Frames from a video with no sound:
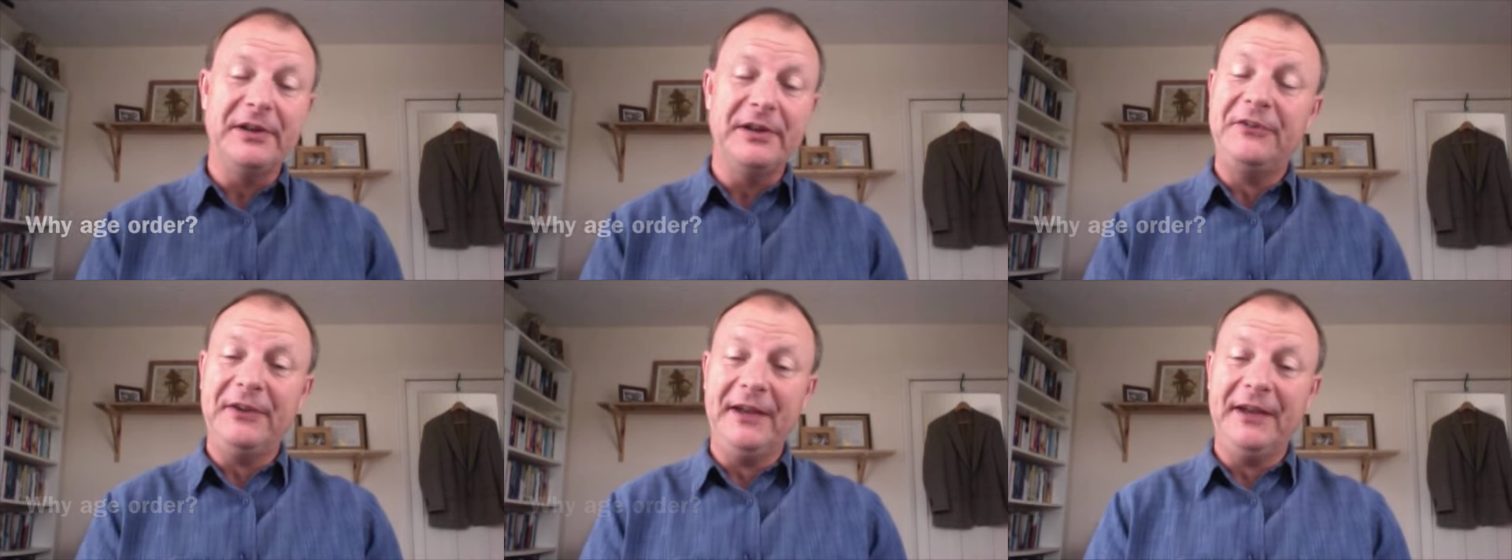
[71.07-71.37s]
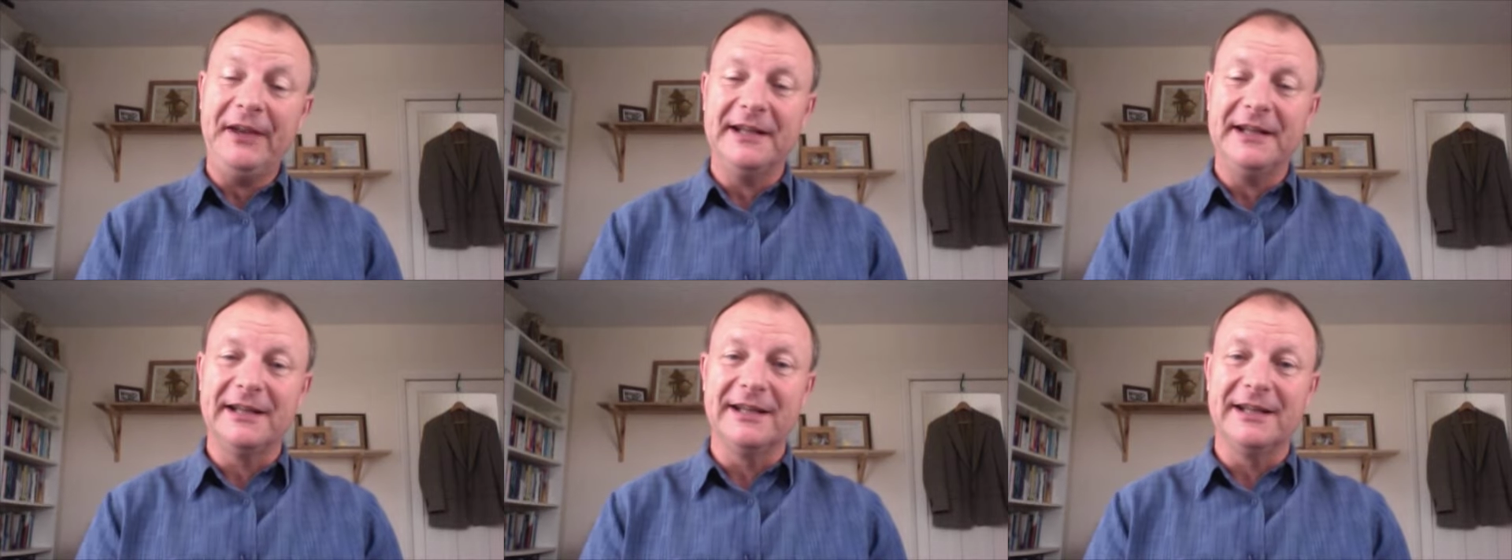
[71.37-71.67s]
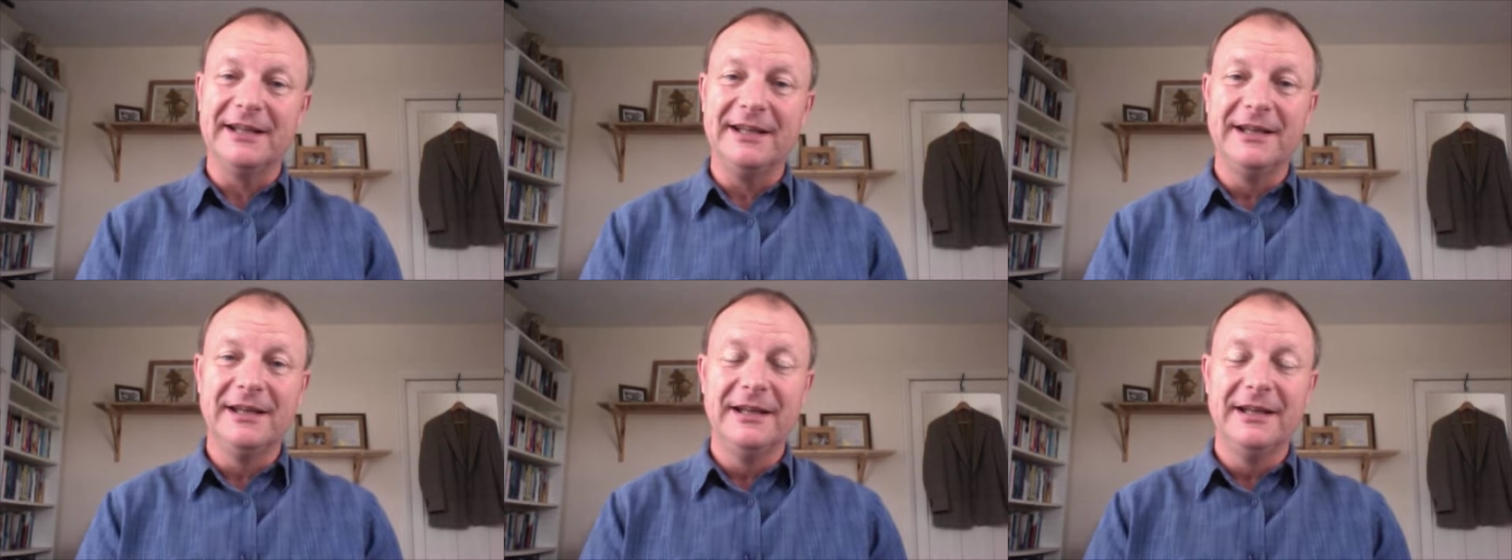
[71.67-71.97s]
And
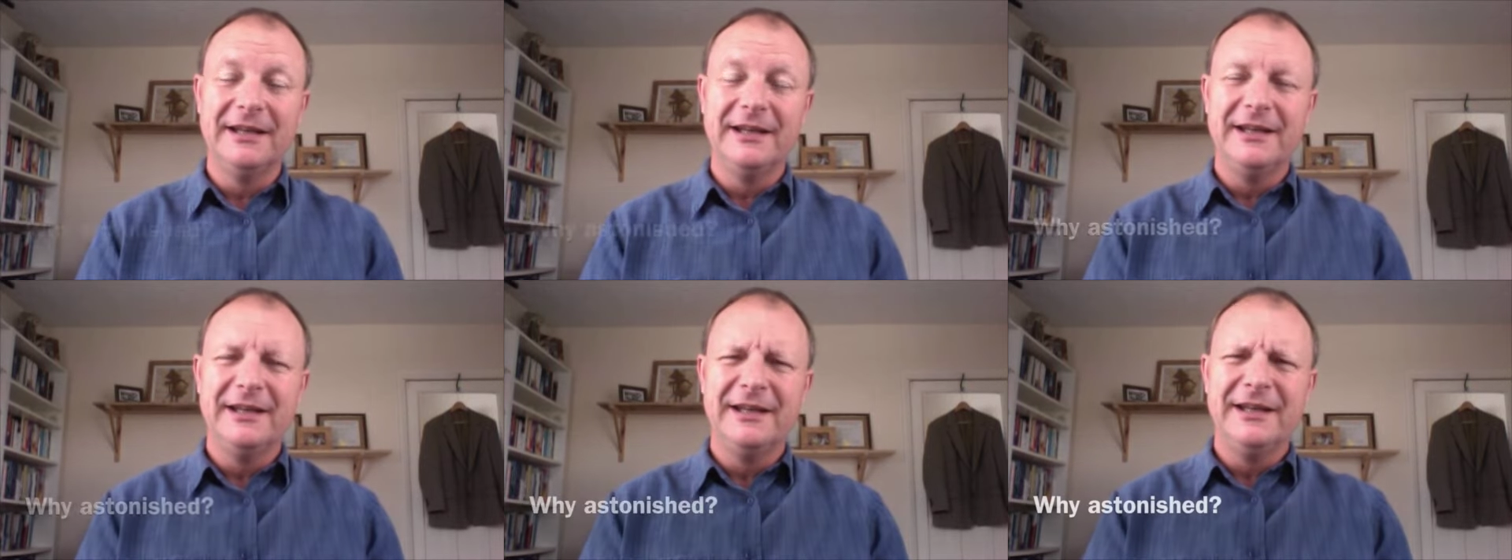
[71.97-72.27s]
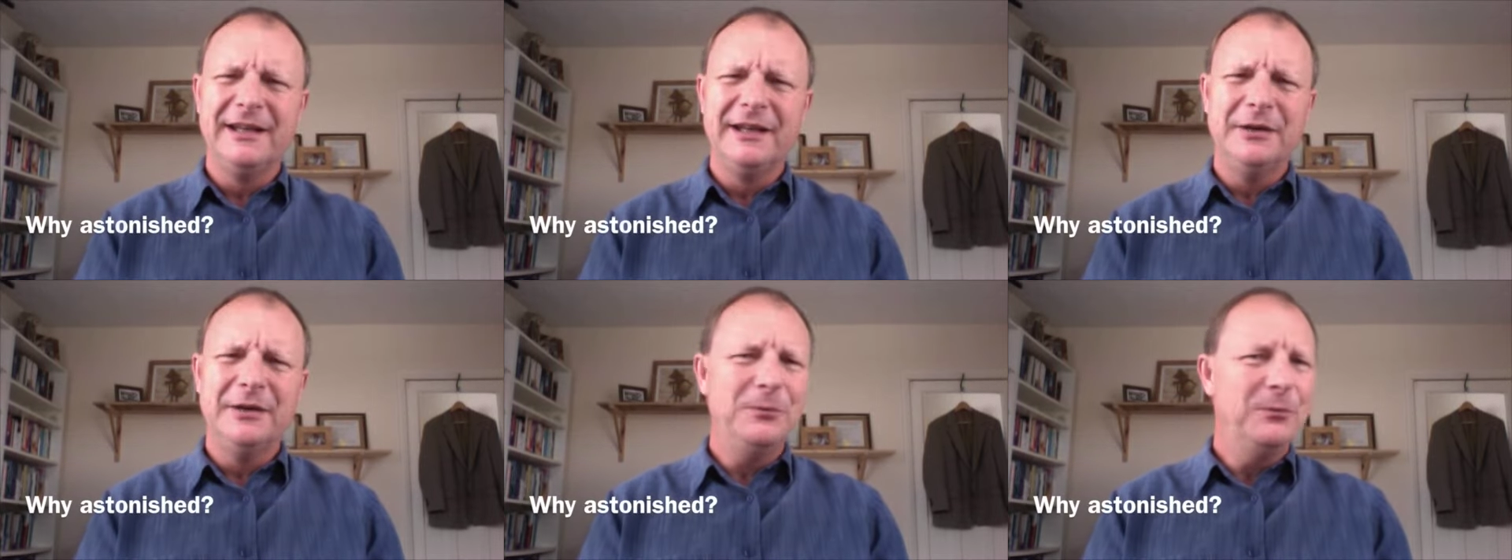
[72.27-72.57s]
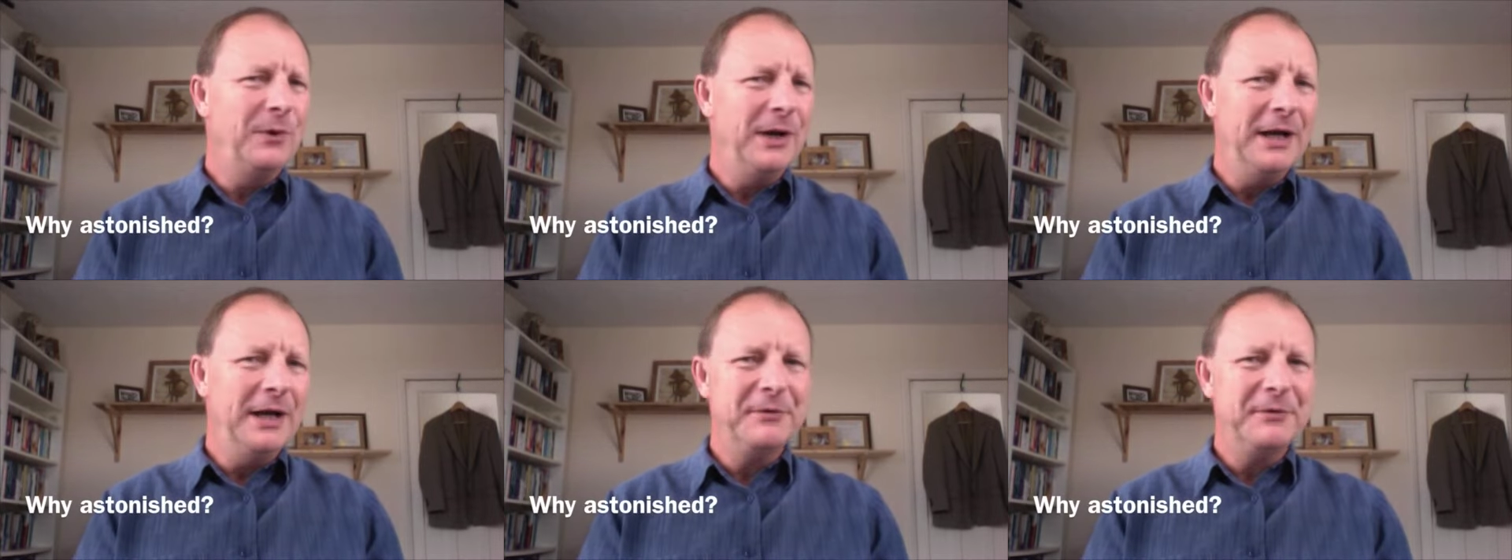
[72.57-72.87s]
secondly,
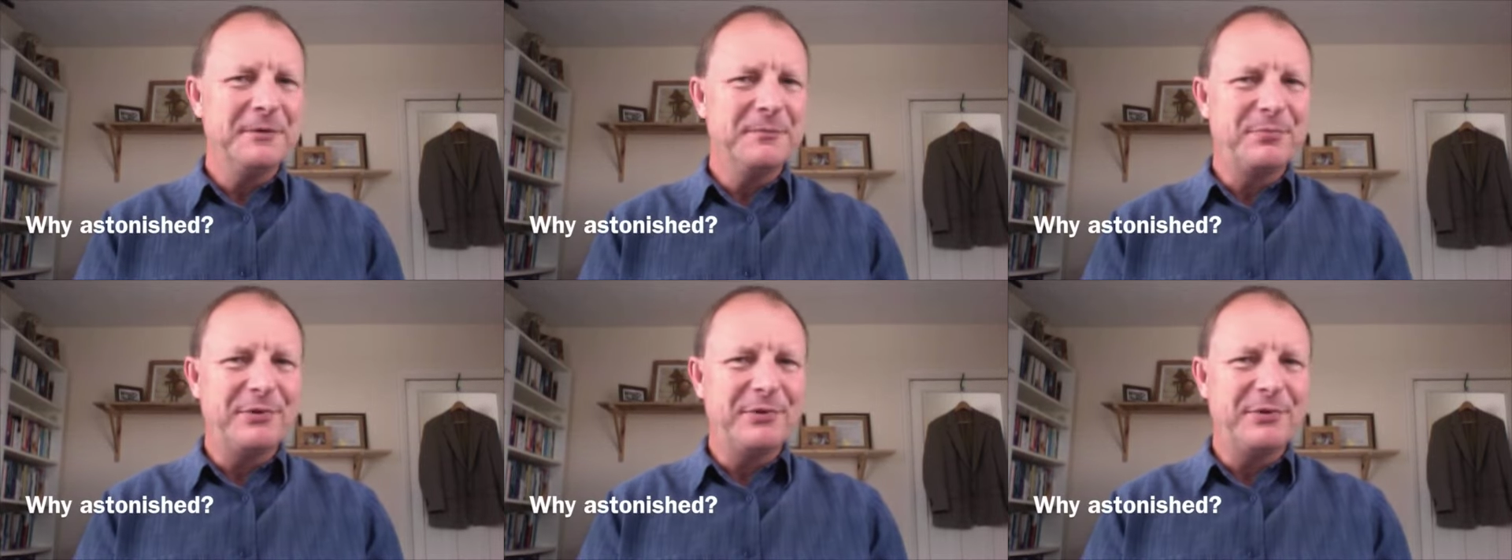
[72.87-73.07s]
why were the